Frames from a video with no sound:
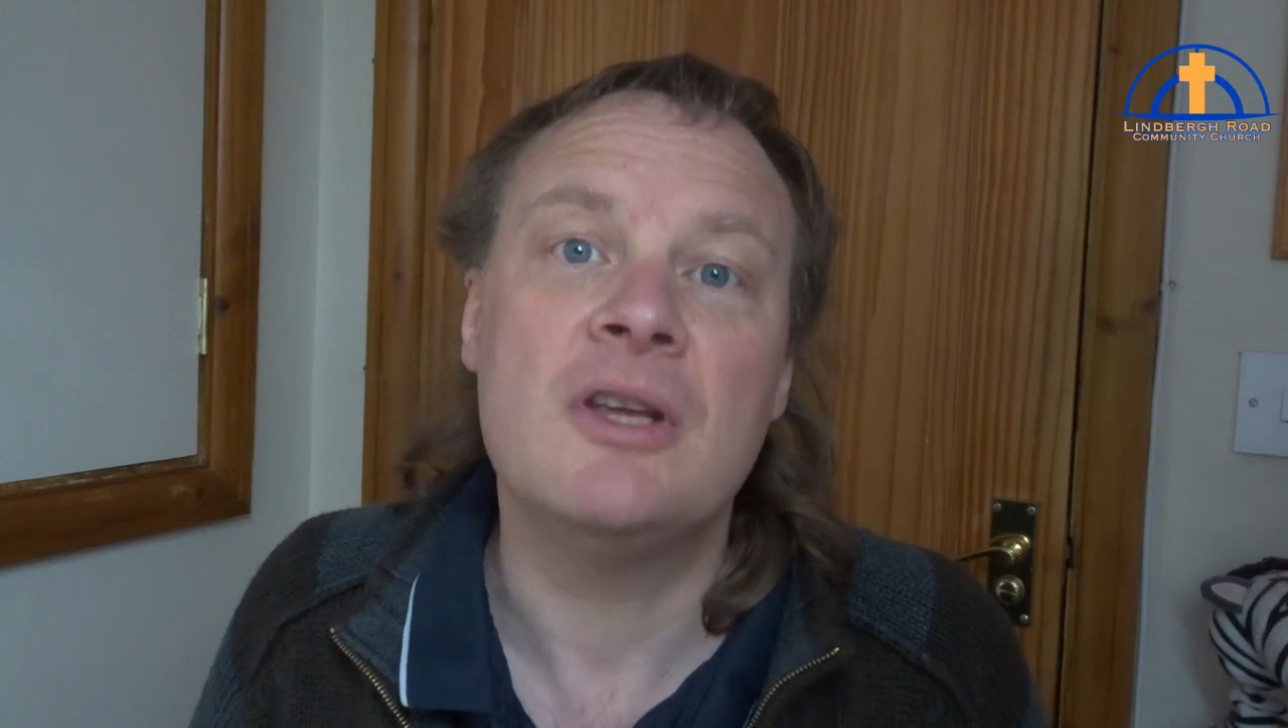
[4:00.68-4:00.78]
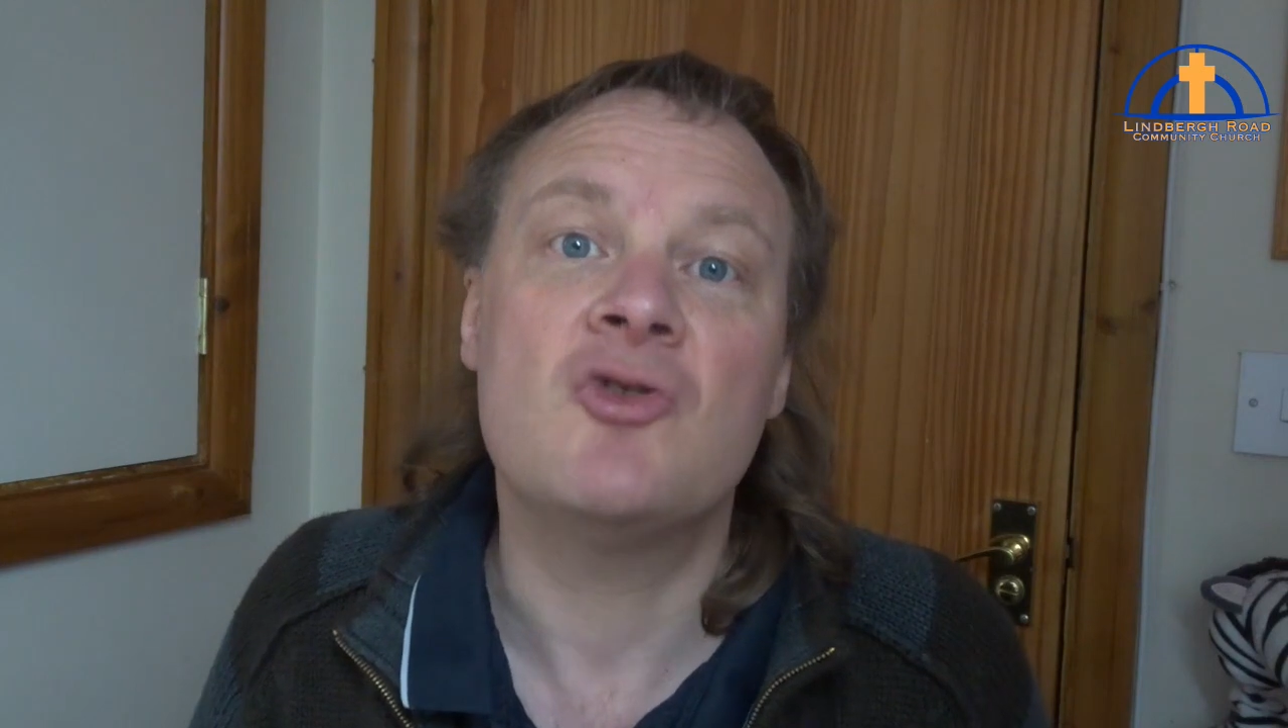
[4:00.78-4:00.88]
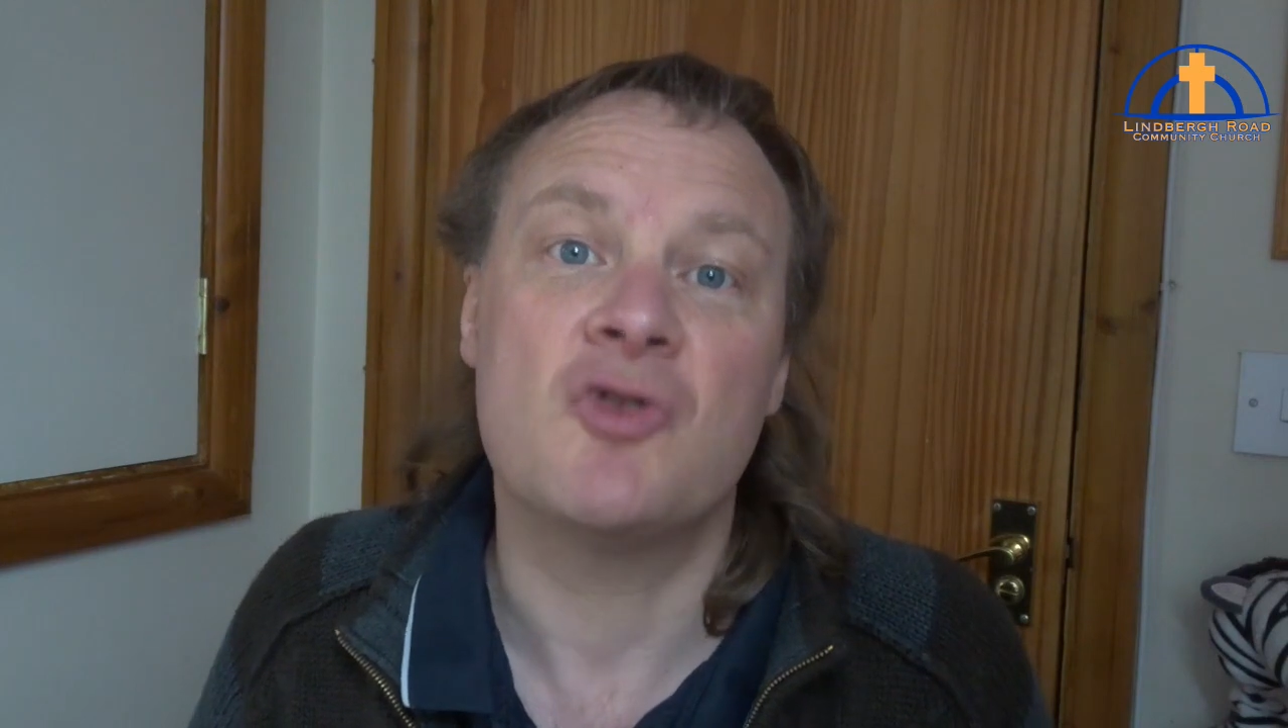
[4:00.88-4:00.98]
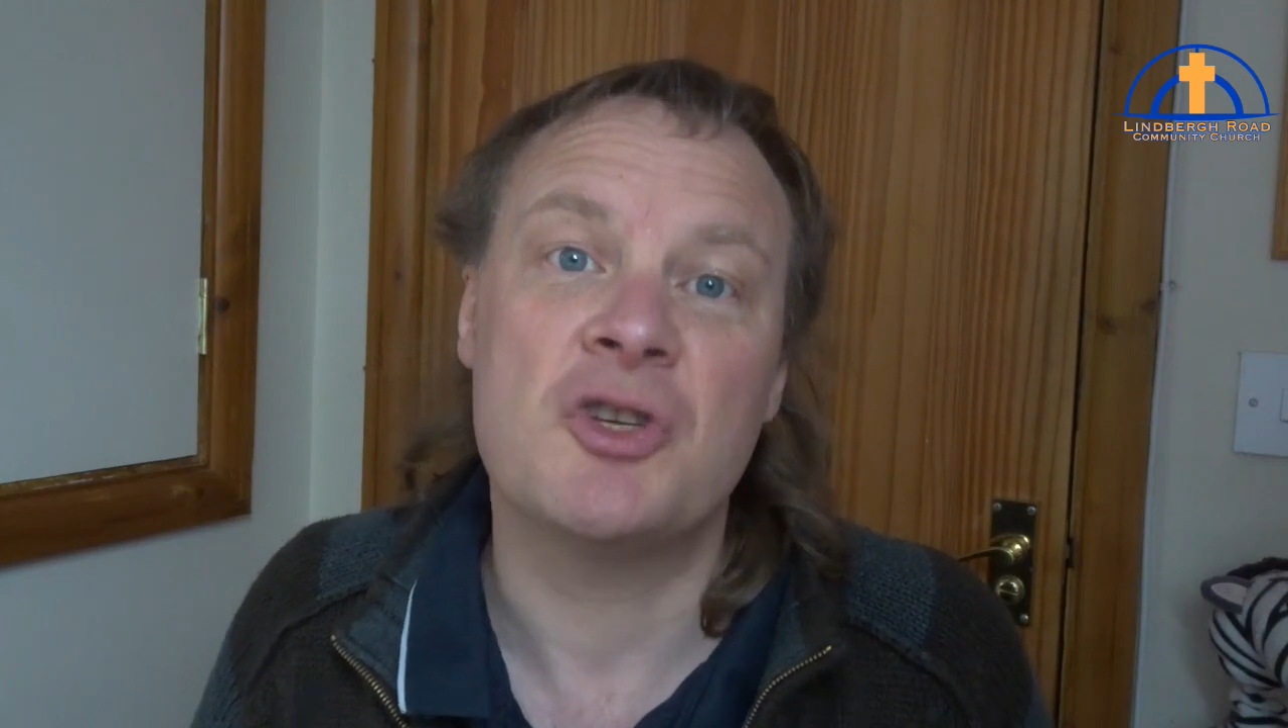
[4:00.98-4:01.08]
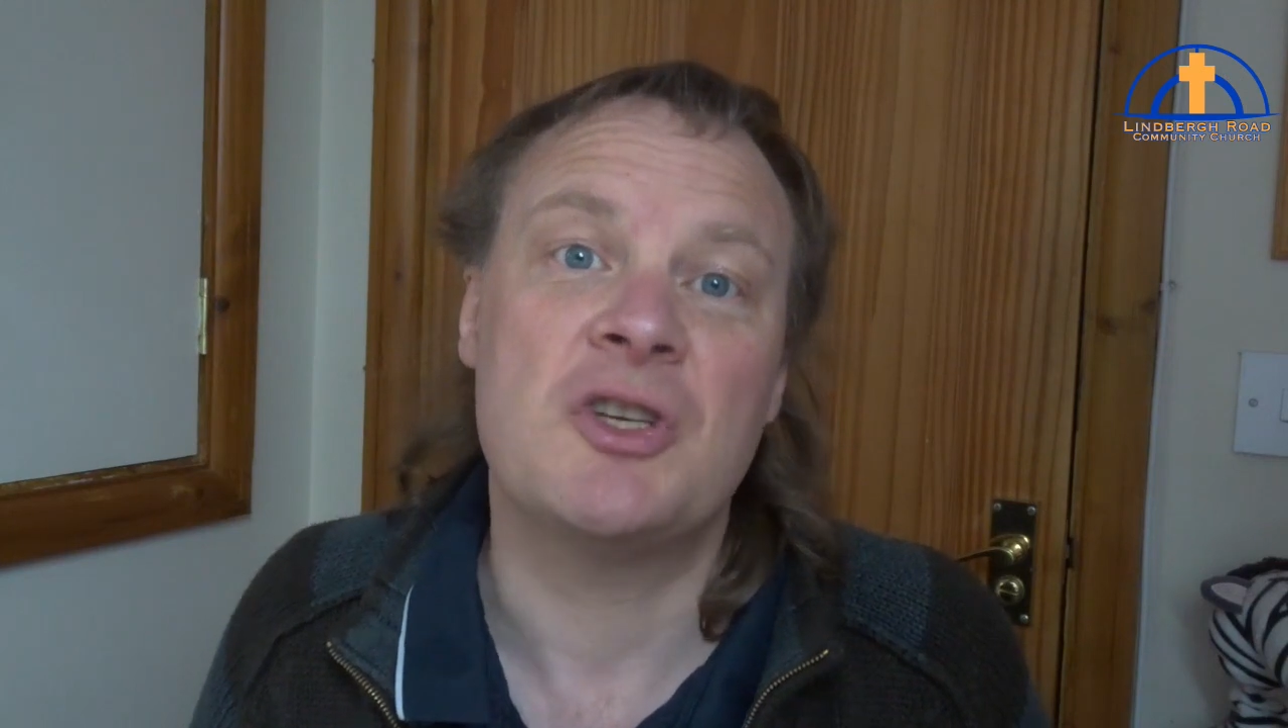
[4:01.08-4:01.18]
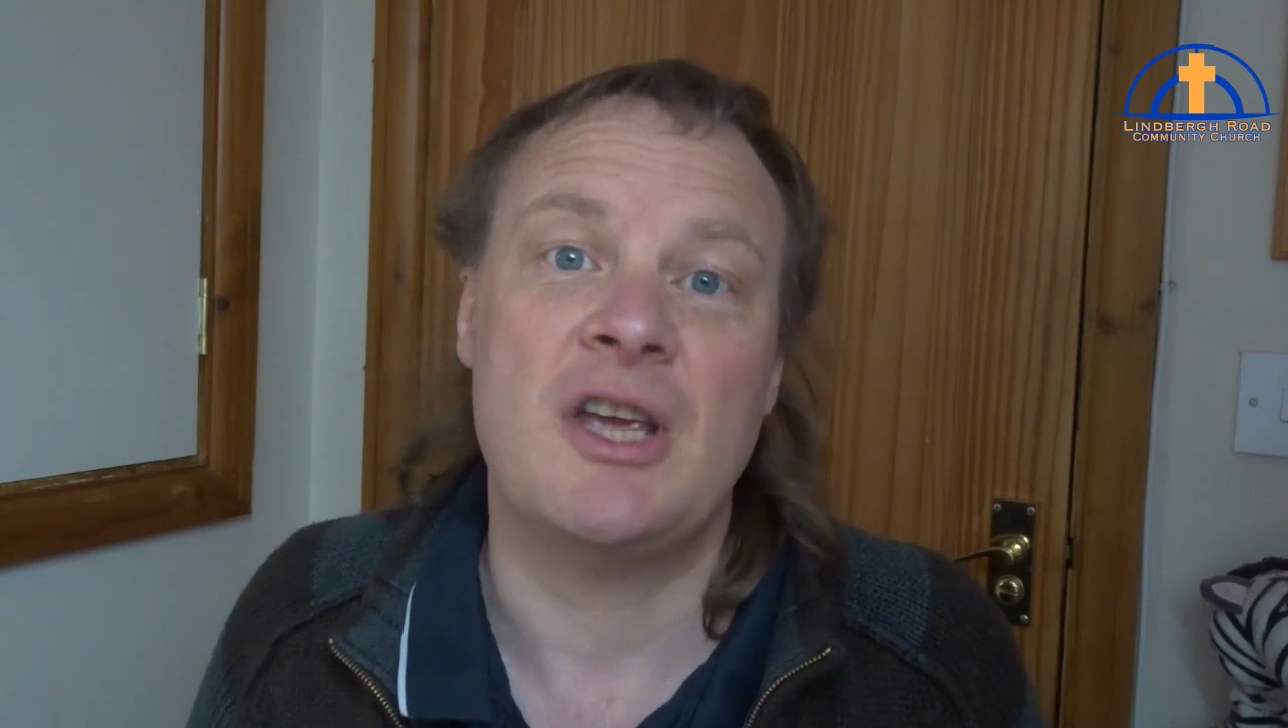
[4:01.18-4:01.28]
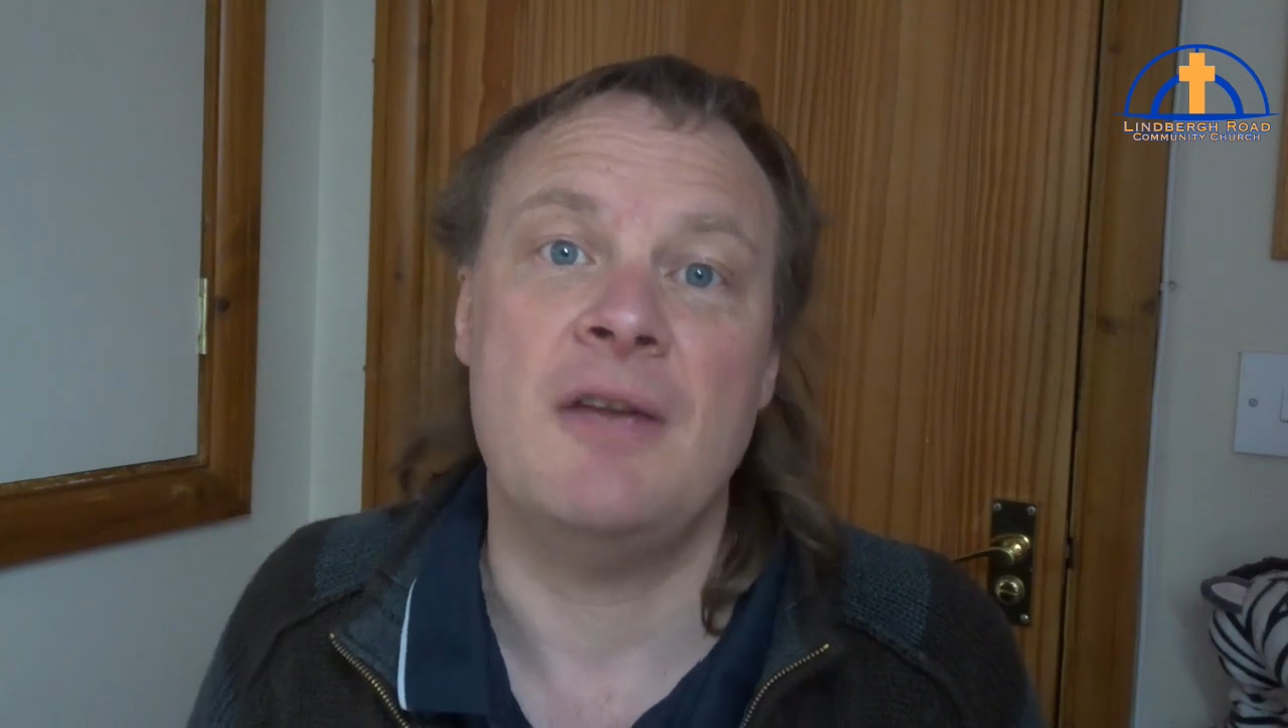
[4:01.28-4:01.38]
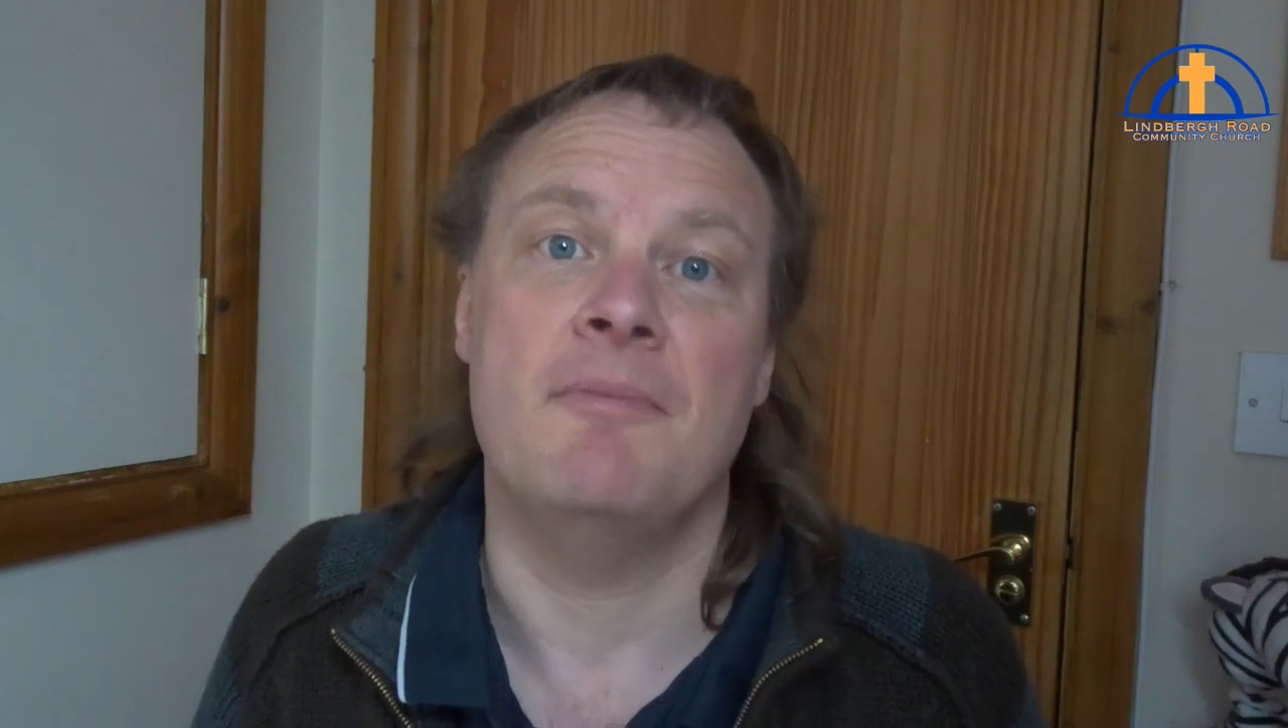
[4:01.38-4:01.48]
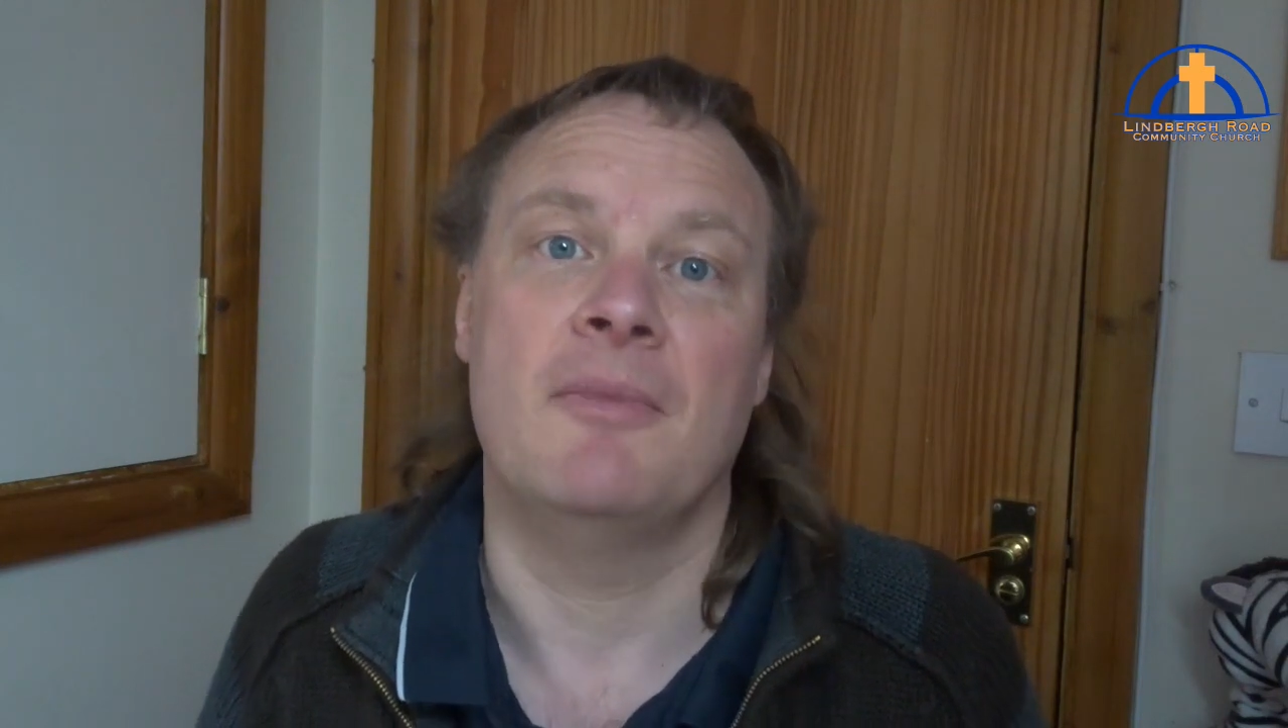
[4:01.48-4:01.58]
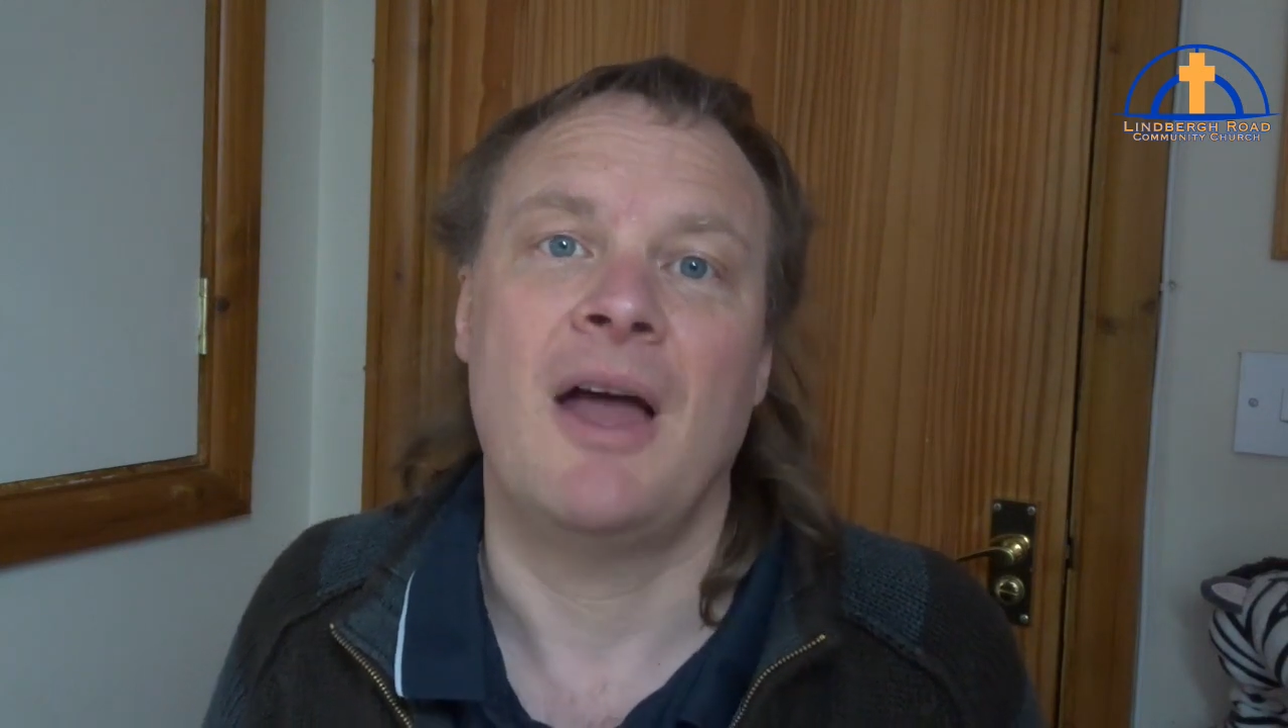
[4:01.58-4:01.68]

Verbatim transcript: trust Him,